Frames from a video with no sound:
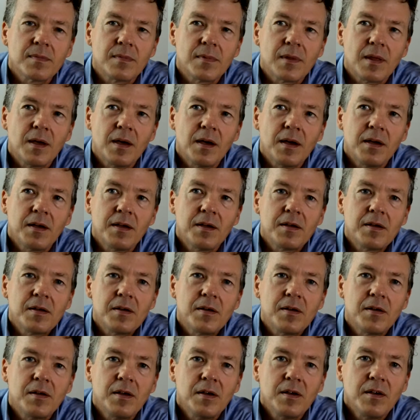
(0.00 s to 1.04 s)
Okay.
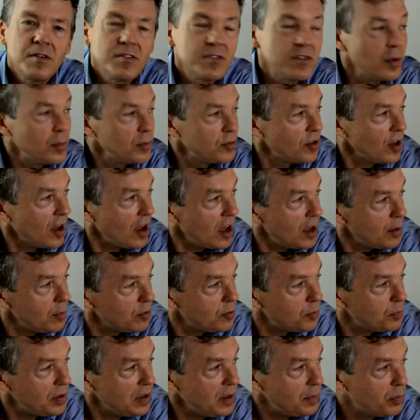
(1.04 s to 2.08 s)

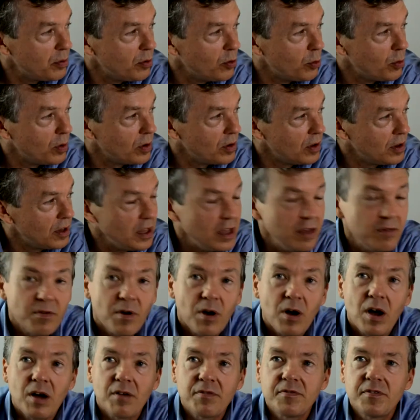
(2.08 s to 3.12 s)
Sometimes people will leave
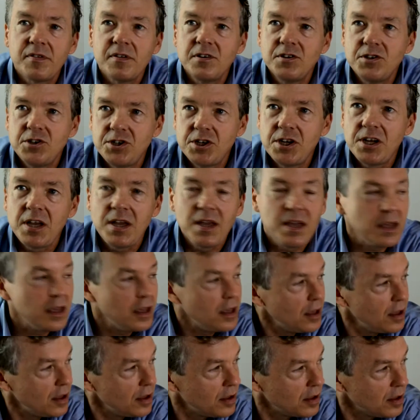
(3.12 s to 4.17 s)
off the
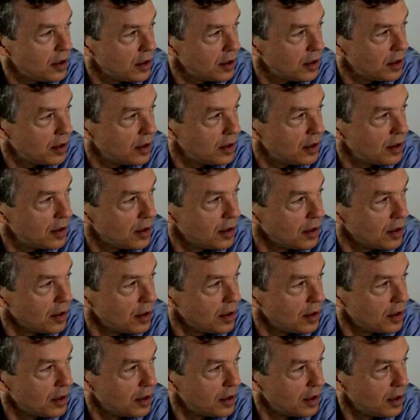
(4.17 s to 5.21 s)
G
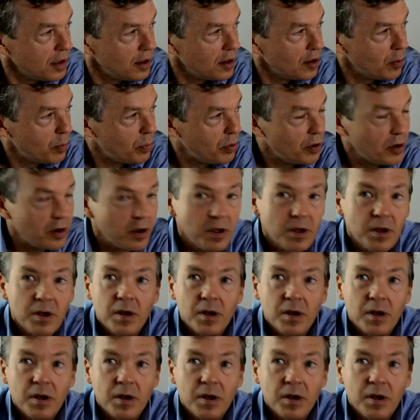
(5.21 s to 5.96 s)
and they'll put